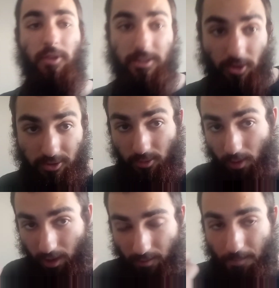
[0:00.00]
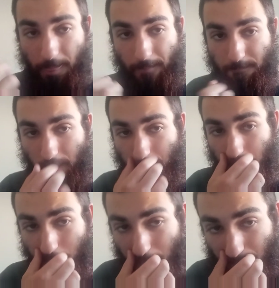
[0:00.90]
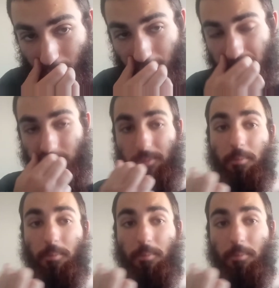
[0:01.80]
That's also a Baruch Hashem,